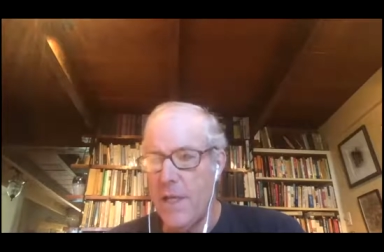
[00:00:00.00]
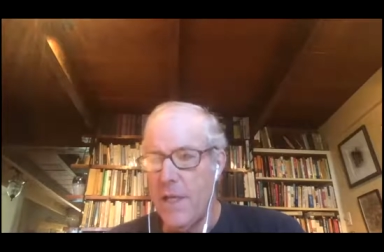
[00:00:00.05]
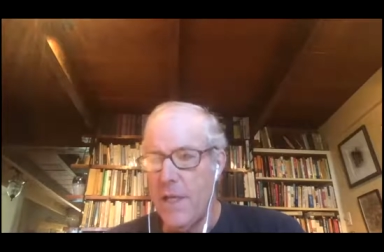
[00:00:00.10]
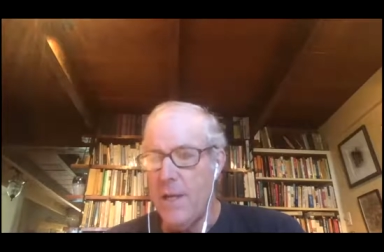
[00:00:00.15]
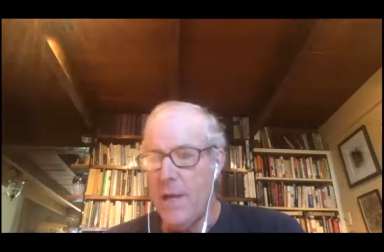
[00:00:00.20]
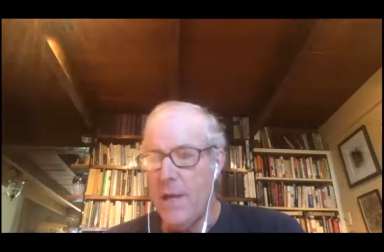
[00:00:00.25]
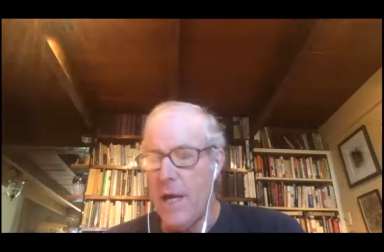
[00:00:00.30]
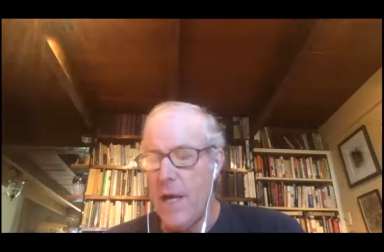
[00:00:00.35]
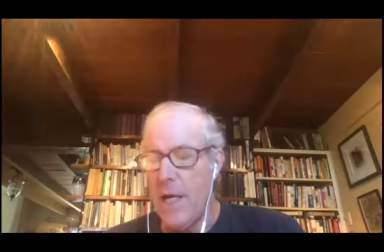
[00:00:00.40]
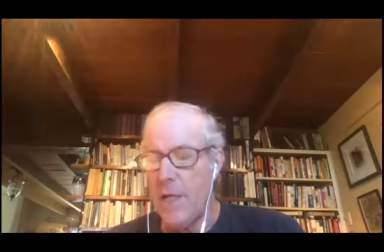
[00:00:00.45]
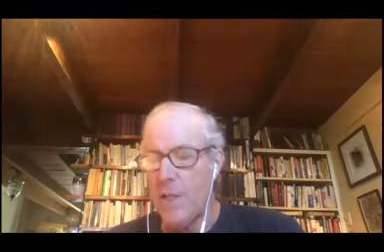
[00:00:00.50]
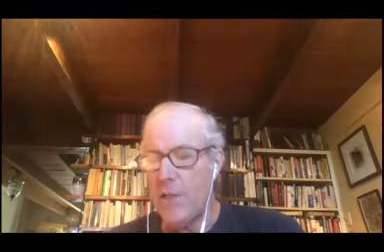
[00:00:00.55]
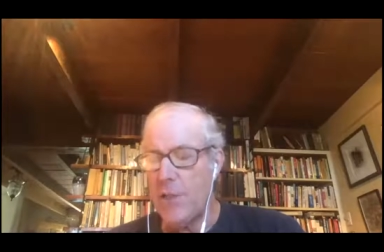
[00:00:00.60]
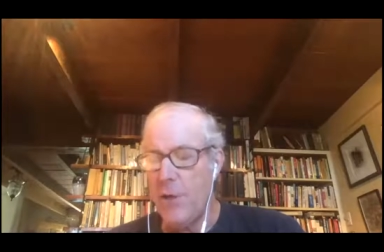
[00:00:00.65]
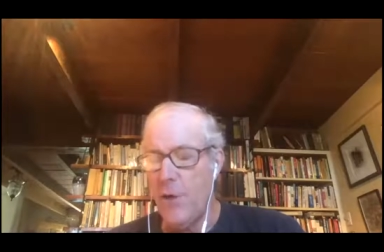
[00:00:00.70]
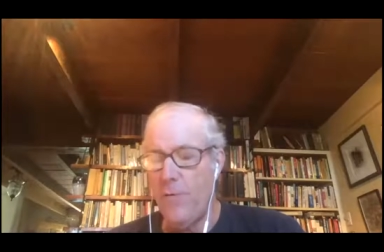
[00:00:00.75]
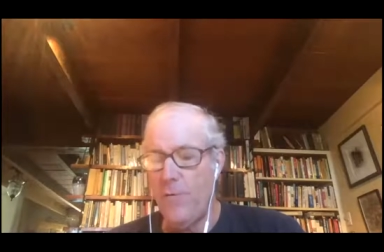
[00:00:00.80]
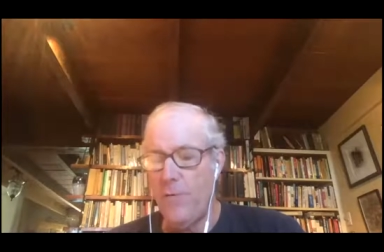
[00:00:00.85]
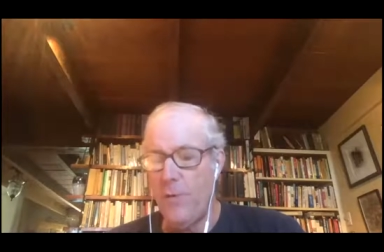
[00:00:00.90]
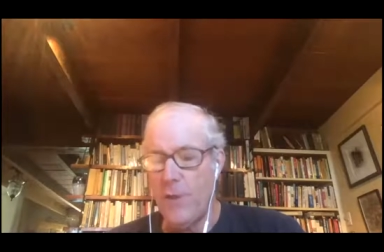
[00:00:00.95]
Uh, so,
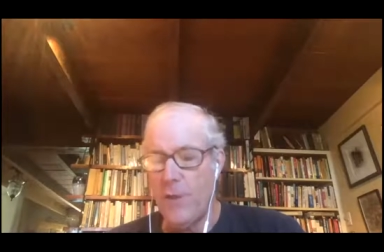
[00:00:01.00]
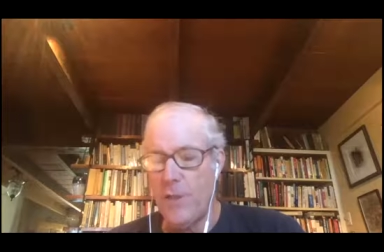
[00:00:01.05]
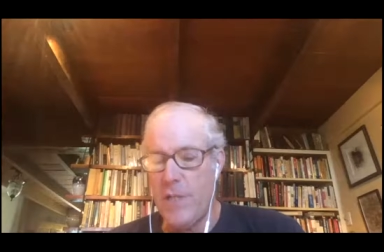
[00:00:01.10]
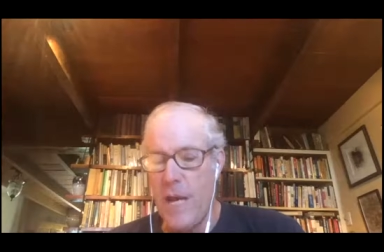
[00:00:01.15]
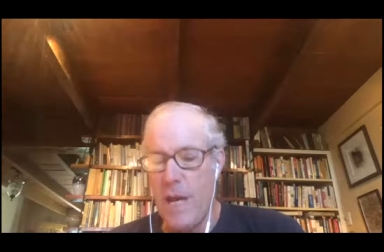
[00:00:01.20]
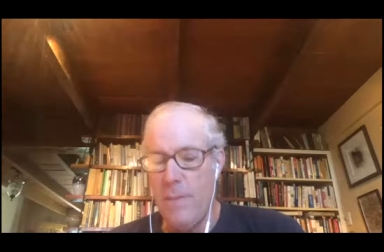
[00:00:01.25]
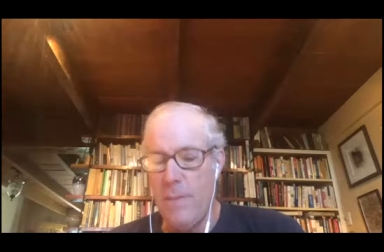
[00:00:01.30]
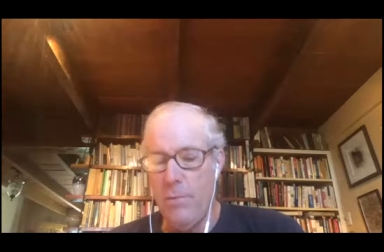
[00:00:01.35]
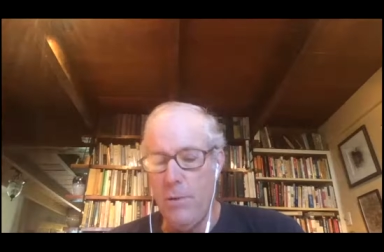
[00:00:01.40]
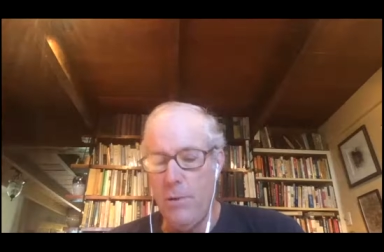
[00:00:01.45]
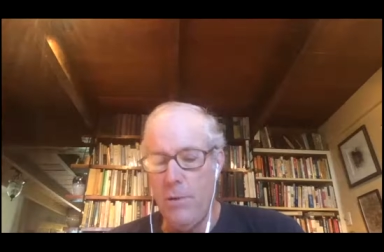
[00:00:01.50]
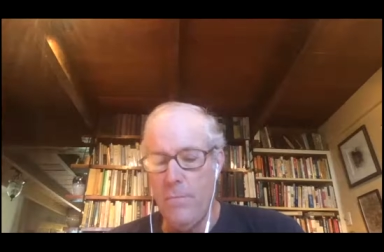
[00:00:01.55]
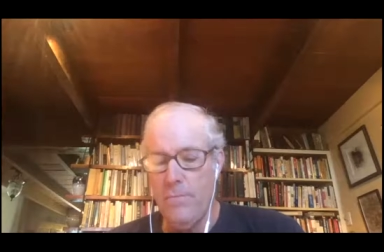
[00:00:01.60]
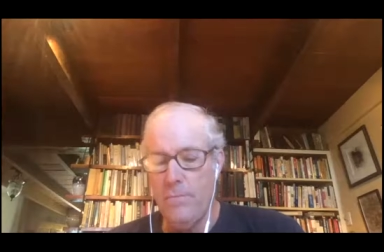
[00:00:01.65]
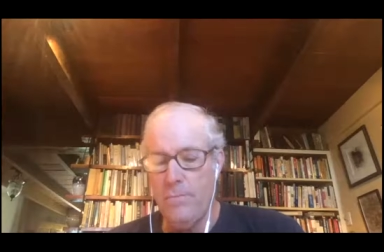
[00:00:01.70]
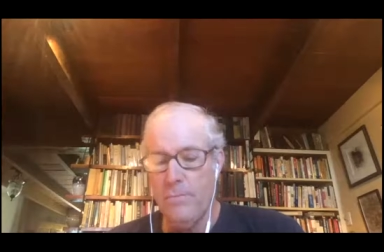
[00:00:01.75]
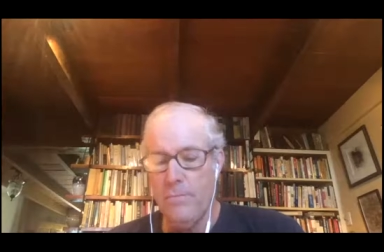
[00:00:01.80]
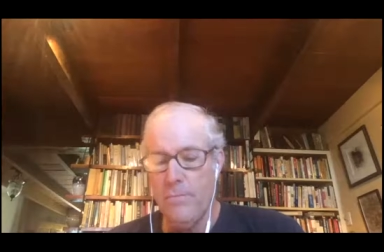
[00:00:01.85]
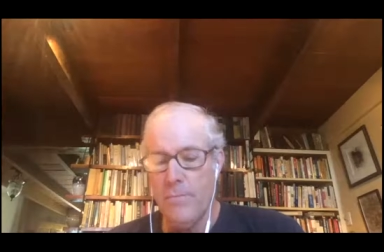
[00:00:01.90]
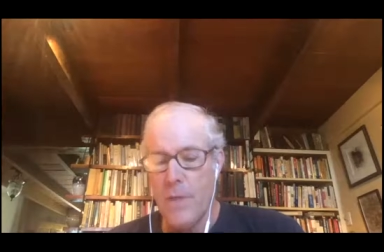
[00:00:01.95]
for example,
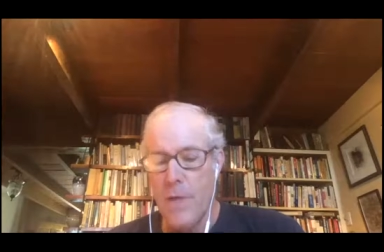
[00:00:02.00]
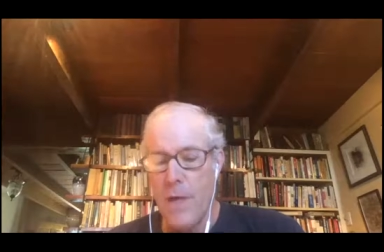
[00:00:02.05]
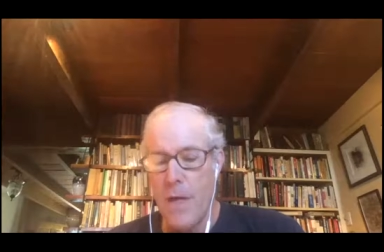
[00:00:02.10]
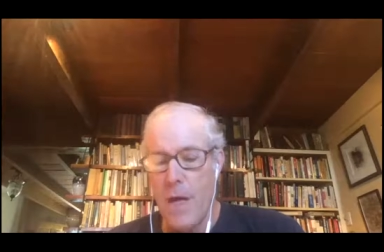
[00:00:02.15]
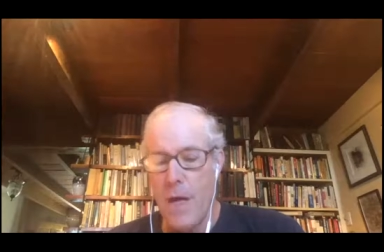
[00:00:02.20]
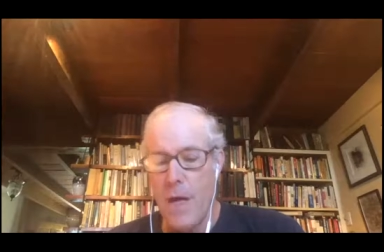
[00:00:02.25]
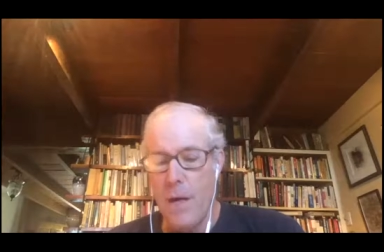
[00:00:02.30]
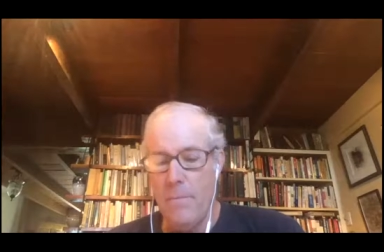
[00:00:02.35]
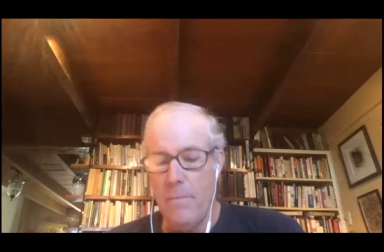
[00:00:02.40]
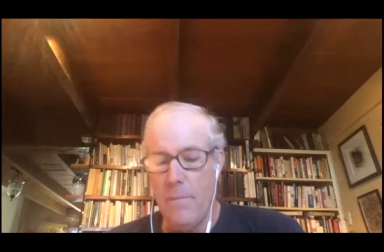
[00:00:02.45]
um,